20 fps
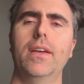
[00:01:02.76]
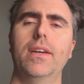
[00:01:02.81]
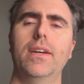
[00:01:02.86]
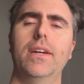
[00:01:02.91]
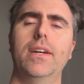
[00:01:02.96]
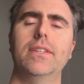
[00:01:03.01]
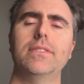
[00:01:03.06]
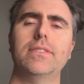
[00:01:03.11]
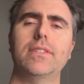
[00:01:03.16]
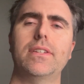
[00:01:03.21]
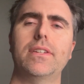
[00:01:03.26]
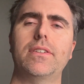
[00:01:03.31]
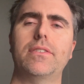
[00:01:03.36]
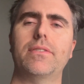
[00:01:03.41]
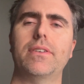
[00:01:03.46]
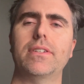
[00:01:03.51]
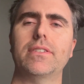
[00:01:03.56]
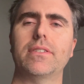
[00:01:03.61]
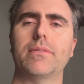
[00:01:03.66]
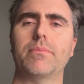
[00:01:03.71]
it's an
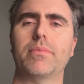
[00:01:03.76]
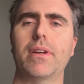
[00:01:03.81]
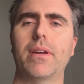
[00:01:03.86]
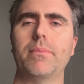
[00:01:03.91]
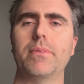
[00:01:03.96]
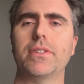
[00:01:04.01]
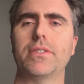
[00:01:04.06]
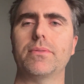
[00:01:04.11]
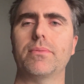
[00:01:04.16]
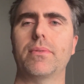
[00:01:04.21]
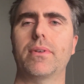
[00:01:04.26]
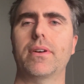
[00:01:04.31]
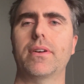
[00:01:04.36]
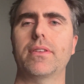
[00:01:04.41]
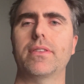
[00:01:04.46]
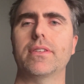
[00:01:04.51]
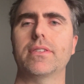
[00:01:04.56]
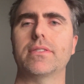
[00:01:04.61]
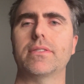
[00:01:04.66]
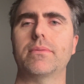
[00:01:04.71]
interesting premise where
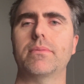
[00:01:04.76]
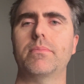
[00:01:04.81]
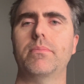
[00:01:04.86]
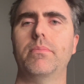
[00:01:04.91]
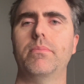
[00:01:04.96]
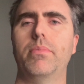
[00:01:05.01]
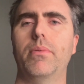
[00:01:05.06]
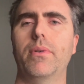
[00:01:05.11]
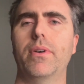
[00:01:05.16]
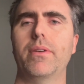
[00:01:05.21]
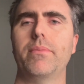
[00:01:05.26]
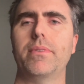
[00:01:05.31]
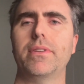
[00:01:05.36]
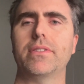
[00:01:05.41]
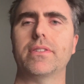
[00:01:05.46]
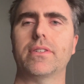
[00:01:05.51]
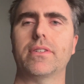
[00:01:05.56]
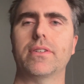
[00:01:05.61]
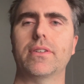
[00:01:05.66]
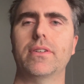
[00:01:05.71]
this boy
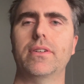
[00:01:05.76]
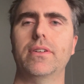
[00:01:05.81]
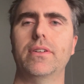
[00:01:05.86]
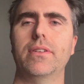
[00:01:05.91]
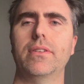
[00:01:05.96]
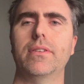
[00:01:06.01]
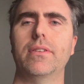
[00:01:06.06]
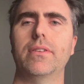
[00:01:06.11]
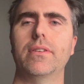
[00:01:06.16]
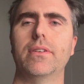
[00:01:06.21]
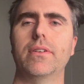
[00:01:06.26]
meets a girl